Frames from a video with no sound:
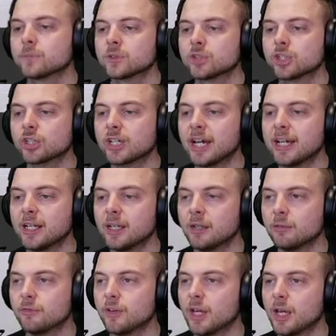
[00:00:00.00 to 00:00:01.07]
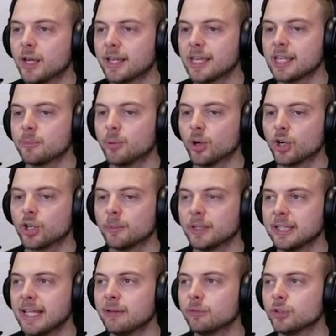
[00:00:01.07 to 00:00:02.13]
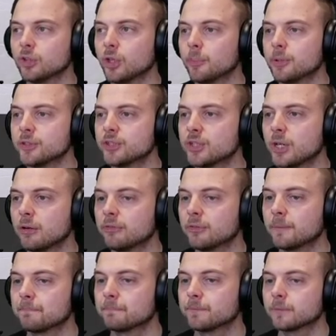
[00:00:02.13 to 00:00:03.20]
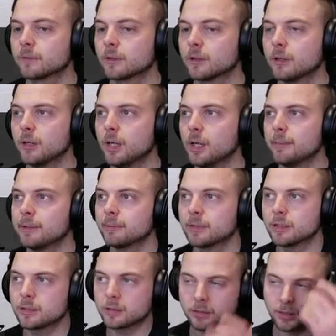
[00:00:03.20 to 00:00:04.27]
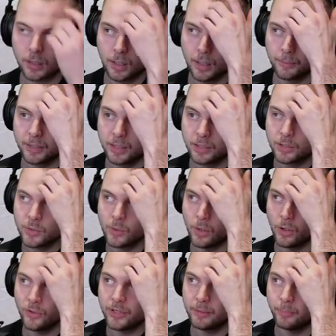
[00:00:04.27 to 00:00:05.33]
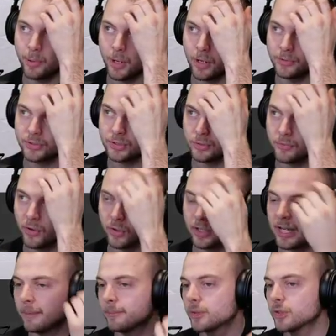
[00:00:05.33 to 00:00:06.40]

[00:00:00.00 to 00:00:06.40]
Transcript: just kind of uh, get your Pokemon leveled up and stuff. Uh, but I'm gonna I'm gonna do all the important stuff on camera,